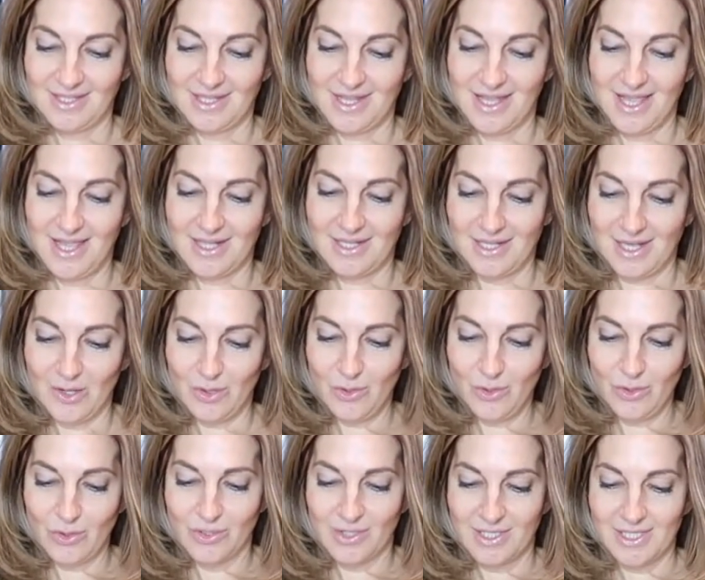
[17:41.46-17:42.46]
And,
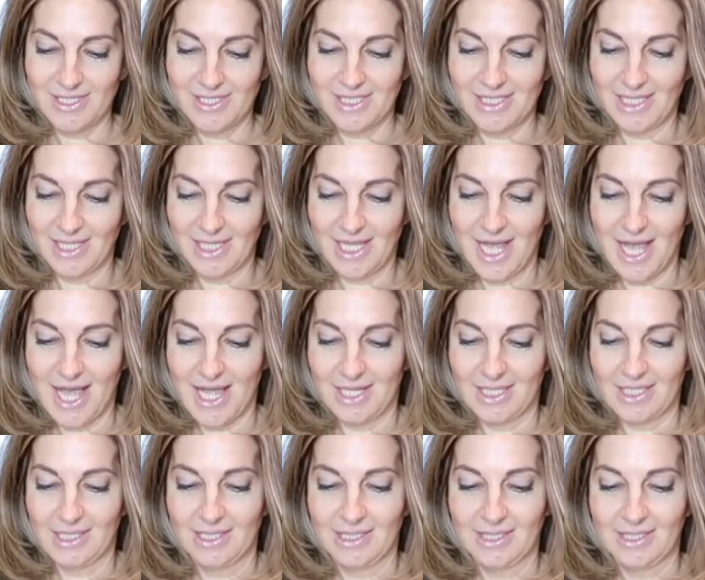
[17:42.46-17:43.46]
ooh, it's still
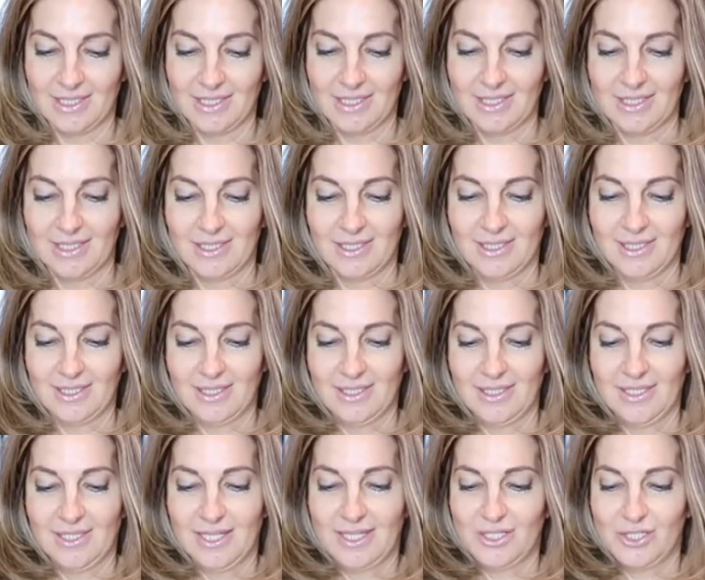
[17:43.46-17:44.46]
hot.
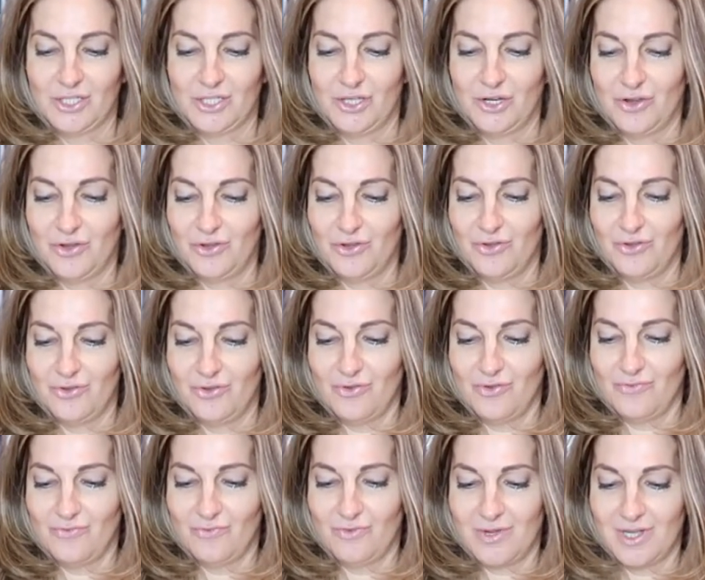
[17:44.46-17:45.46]
And show you
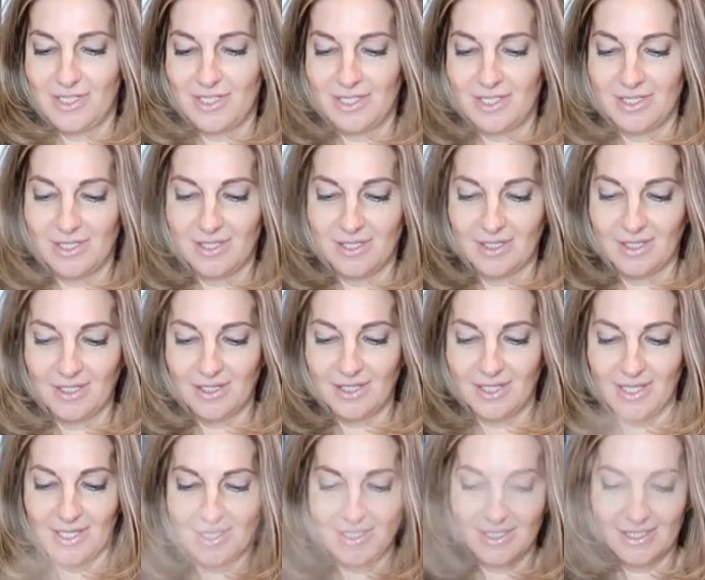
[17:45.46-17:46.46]
what's
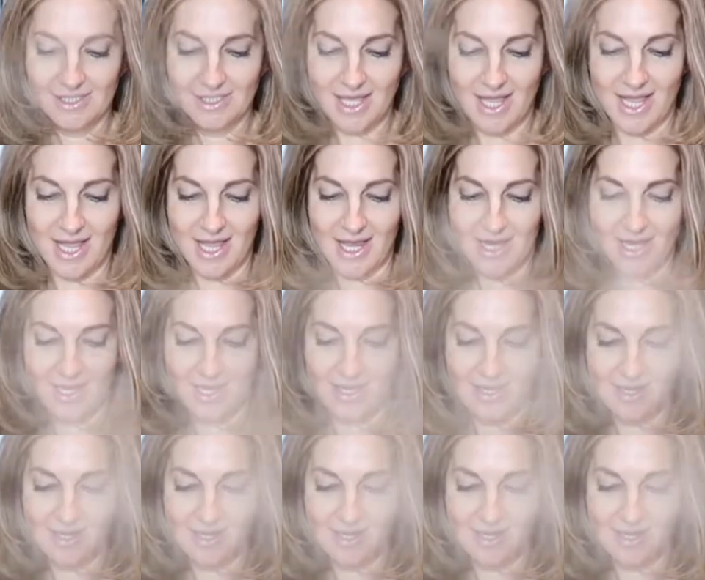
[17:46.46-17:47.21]
inside.